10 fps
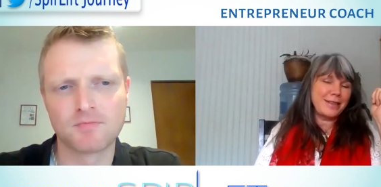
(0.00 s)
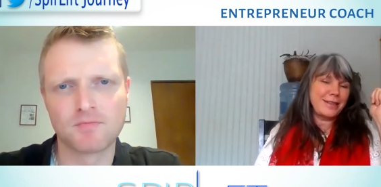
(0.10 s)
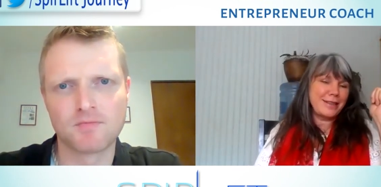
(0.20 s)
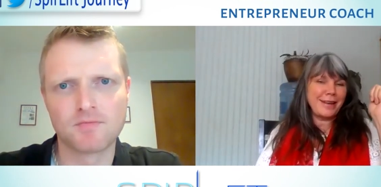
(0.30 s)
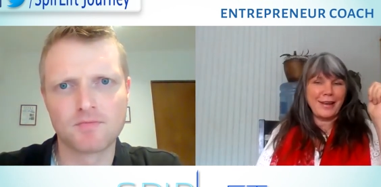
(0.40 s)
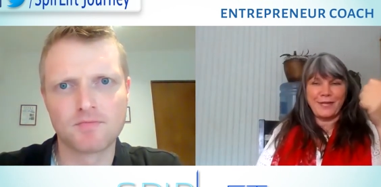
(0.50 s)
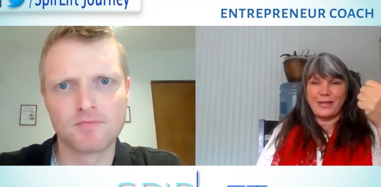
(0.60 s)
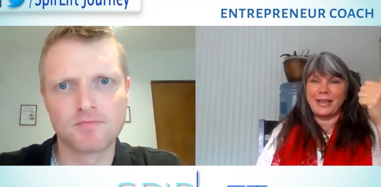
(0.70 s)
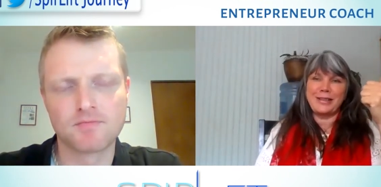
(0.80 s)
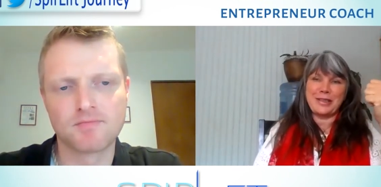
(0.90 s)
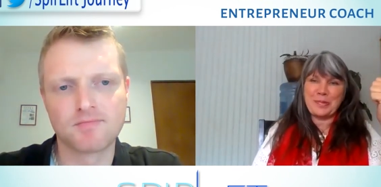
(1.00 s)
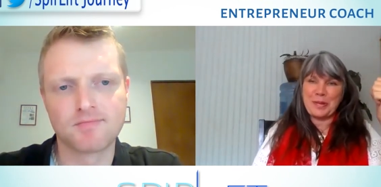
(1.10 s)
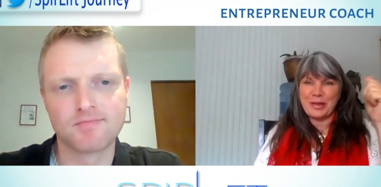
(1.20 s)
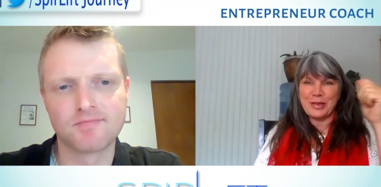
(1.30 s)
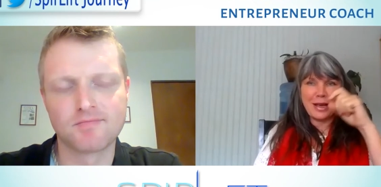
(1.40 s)
Speaker 1: and i have tons of
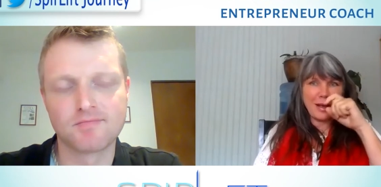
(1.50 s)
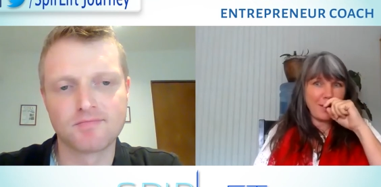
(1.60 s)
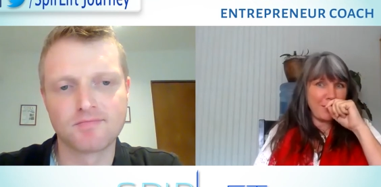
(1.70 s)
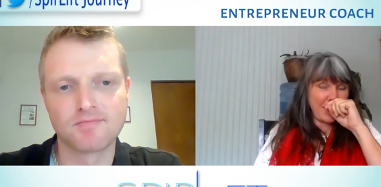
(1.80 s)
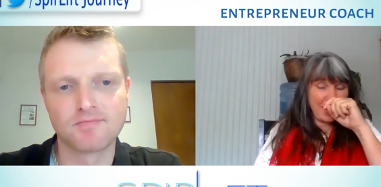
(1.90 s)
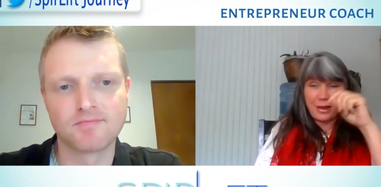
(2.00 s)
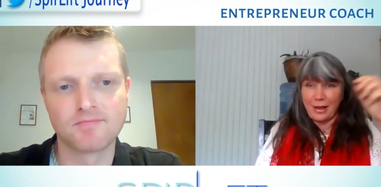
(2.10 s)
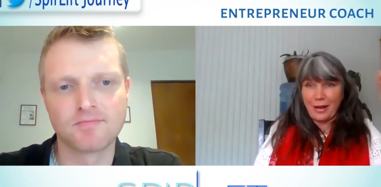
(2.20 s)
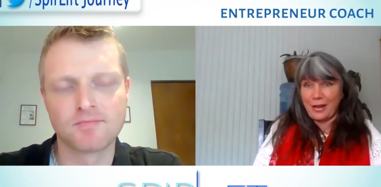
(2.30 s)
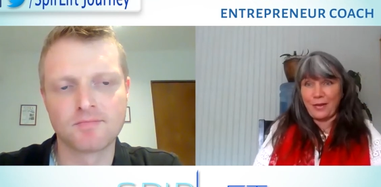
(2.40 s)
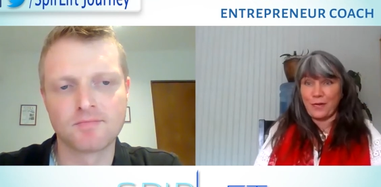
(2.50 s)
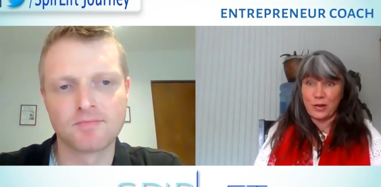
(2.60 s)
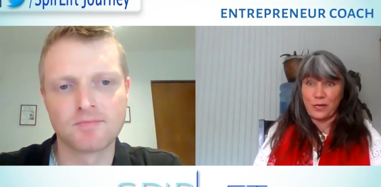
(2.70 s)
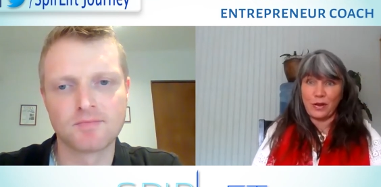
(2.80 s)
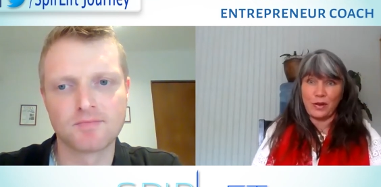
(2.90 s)
spare time in in the
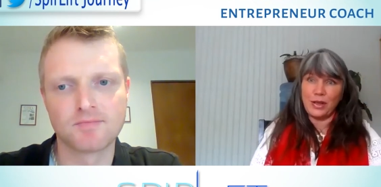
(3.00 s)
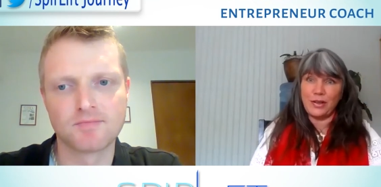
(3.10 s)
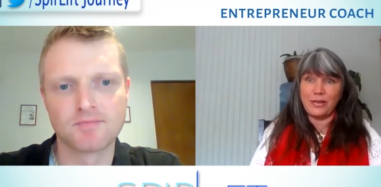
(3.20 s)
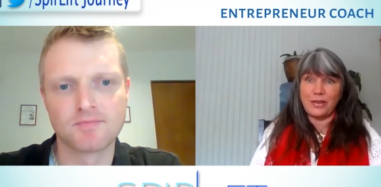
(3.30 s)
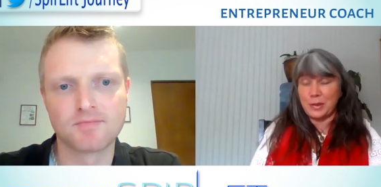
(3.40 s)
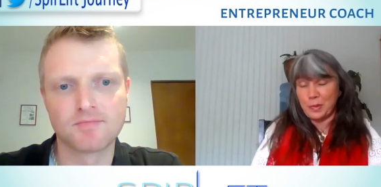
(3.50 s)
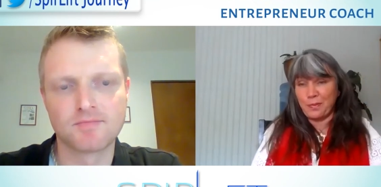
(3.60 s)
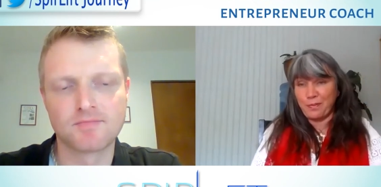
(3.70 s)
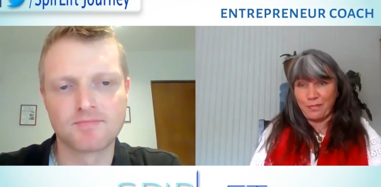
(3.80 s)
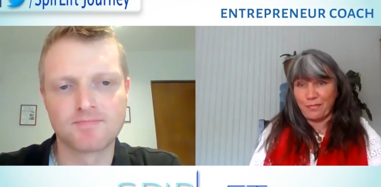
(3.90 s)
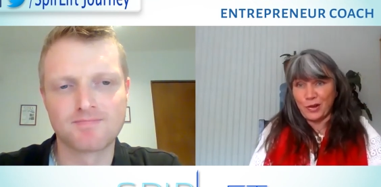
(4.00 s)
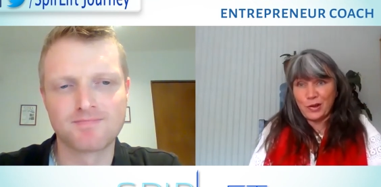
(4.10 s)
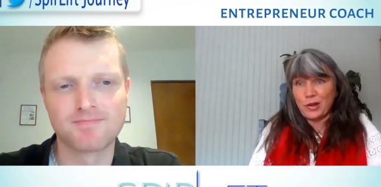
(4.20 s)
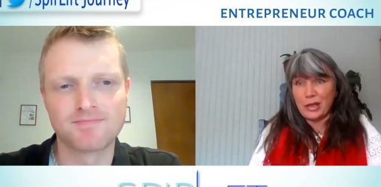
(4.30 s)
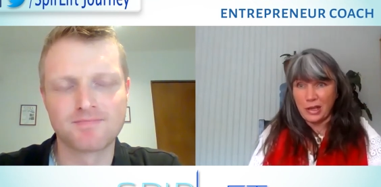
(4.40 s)
first few years it's
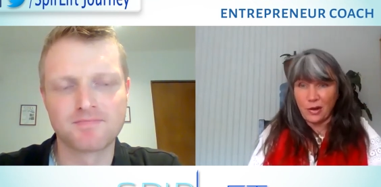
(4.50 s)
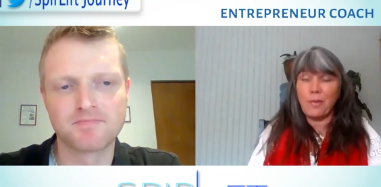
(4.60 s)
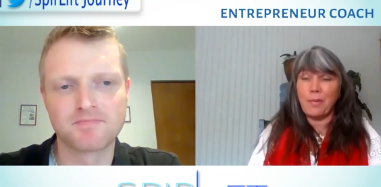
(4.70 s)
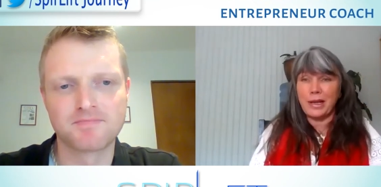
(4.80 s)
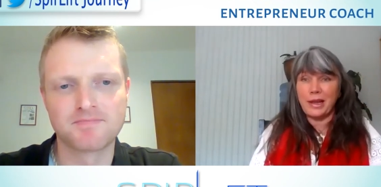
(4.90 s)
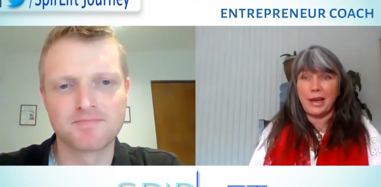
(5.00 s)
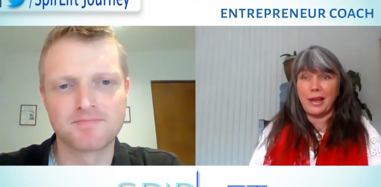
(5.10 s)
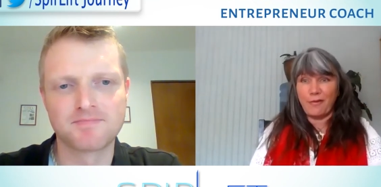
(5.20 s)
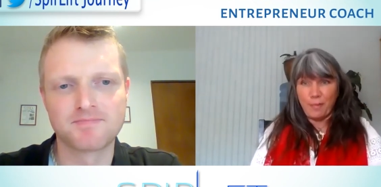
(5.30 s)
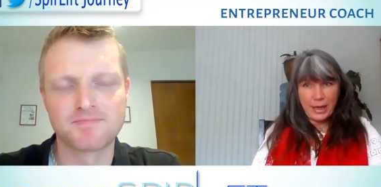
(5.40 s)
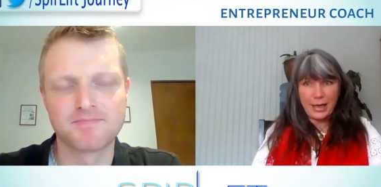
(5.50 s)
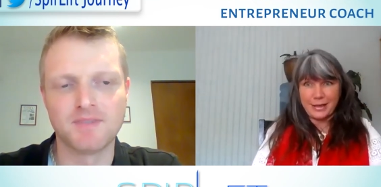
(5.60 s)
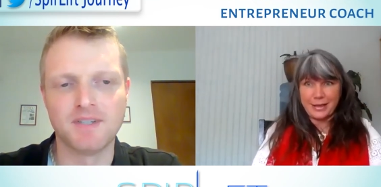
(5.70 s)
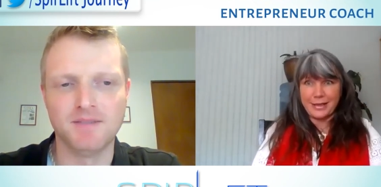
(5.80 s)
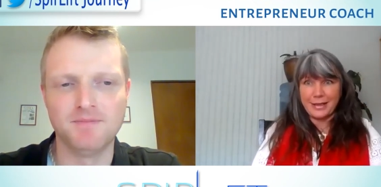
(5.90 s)
virtually nobody that i've met
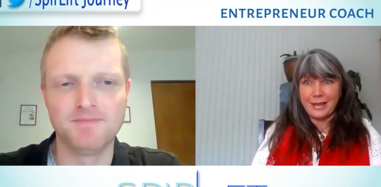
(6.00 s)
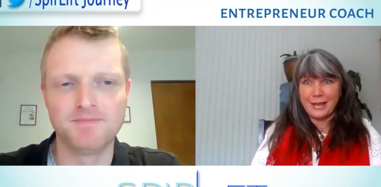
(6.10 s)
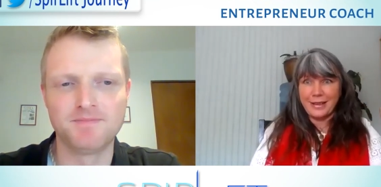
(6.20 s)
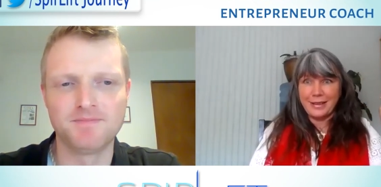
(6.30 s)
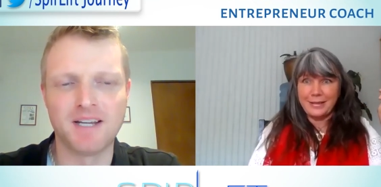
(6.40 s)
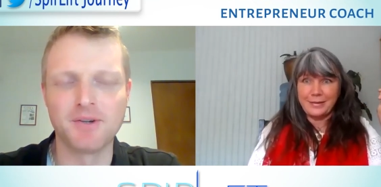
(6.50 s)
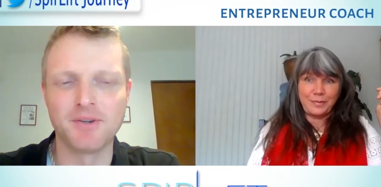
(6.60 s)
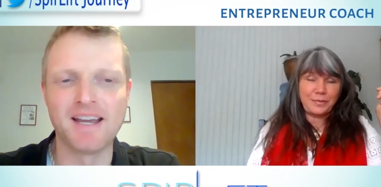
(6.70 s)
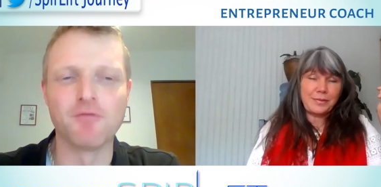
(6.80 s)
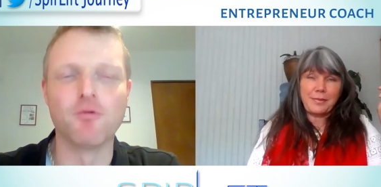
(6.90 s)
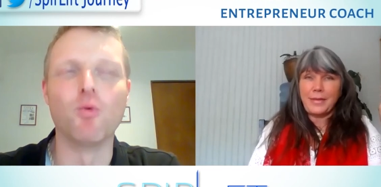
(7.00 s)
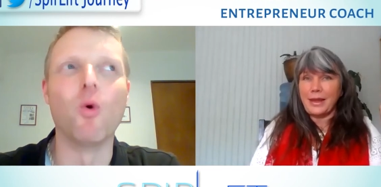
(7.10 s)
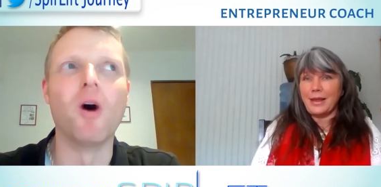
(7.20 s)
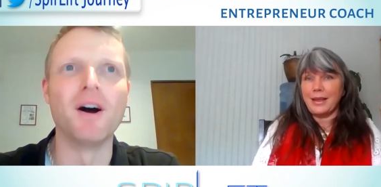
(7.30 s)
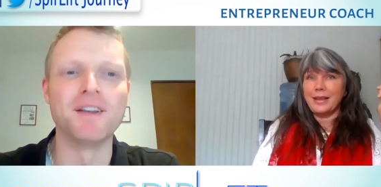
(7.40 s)
Speaker 2: yeah i only have
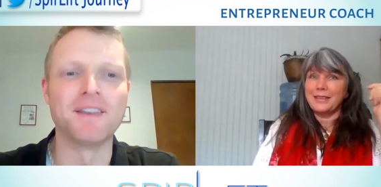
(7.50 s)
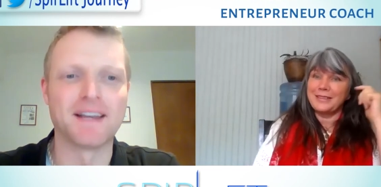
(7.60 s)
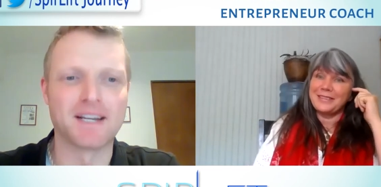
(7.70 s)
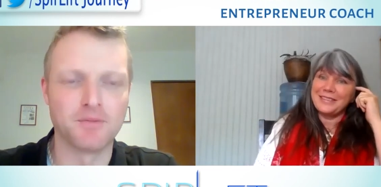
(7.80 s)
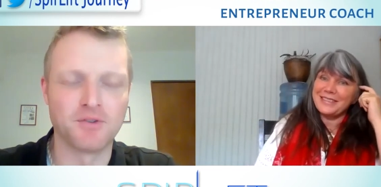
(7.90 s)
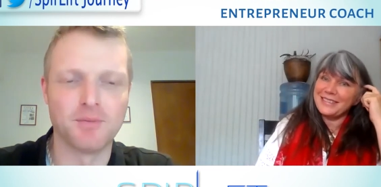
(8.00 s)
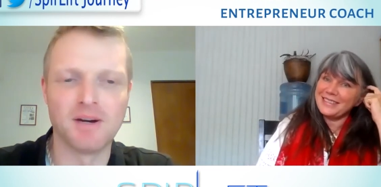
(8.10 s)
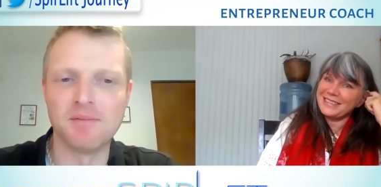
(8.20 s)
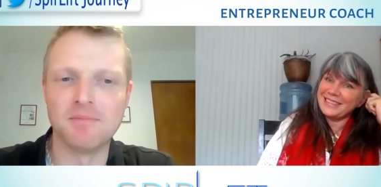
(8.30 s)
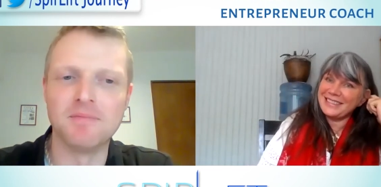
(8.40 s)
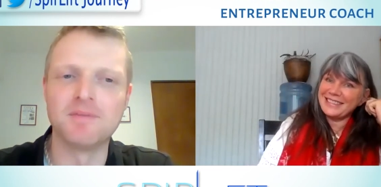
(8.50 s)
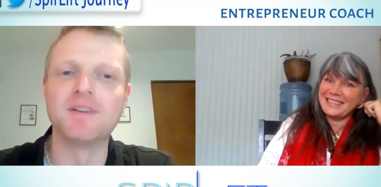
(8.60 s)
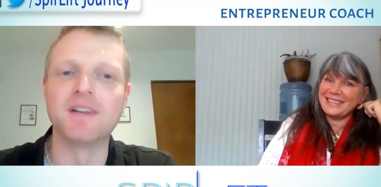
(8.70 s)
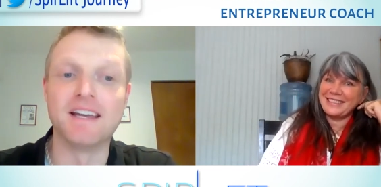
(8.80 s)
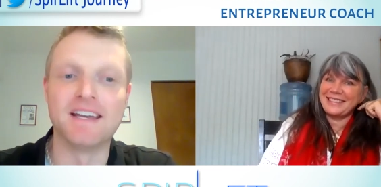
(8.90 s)
one that comes to mind
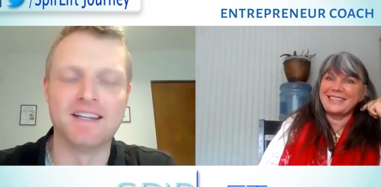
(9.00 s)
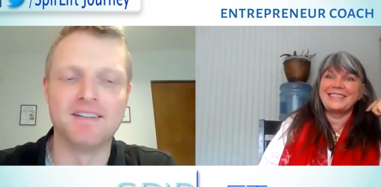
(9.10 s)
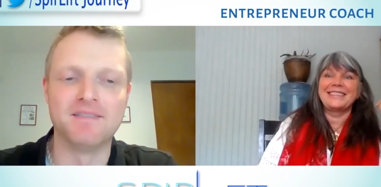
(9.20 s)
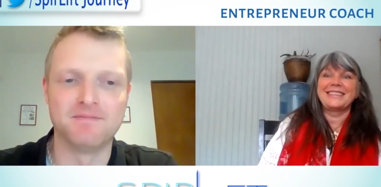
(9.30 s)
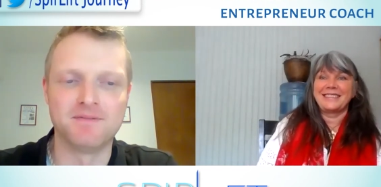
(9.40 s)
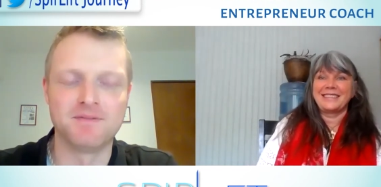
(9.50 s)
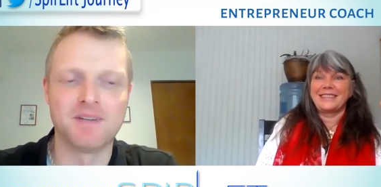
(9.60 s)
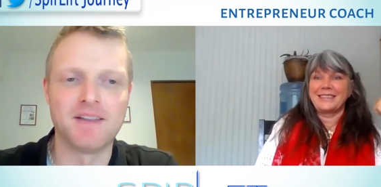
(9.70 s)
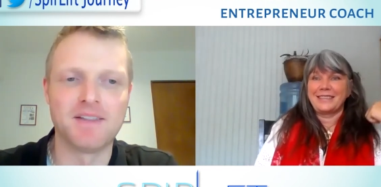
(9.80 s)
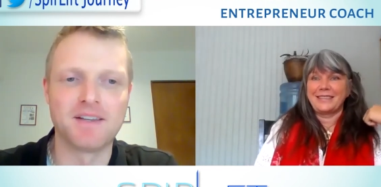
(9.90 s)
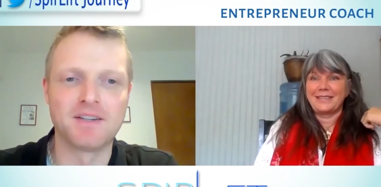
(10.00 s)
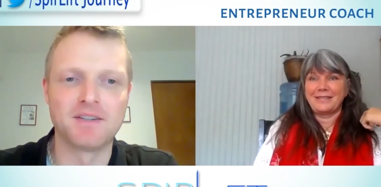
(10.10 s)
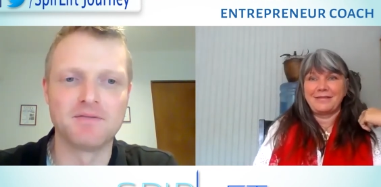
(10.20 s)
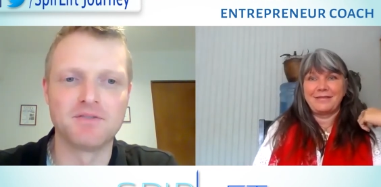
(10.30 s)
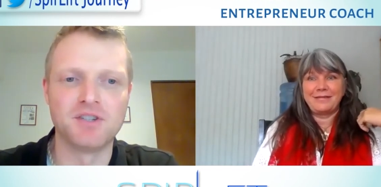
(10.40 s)
uh, and i
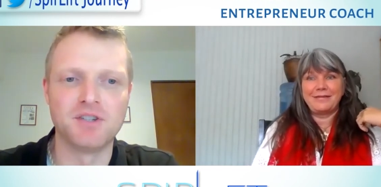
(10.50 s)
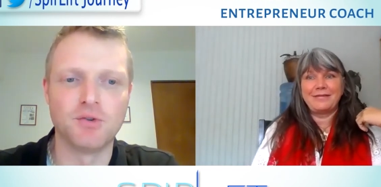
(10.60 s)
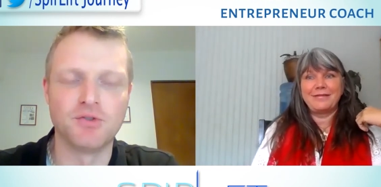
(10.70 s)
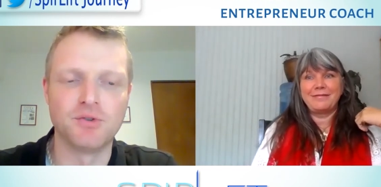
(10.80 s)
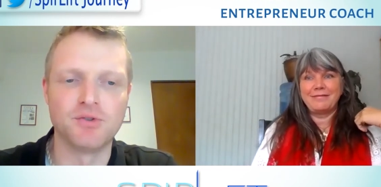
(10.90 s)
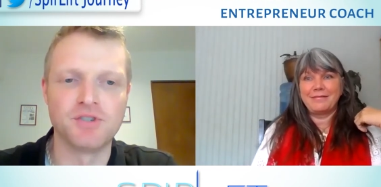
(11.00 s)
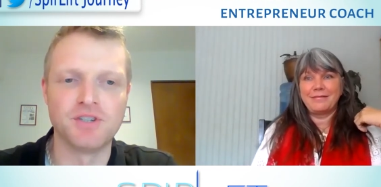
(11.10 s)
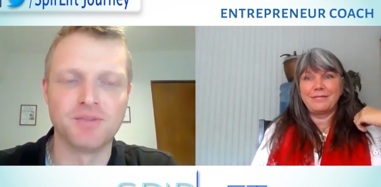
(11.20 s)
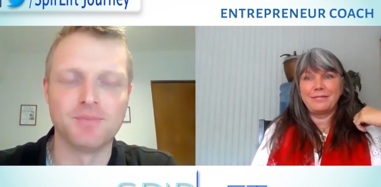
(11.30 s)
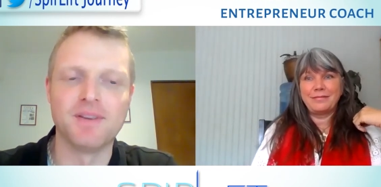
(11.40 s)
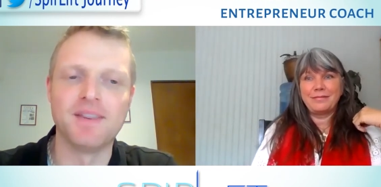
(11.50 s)
think she knows who she is but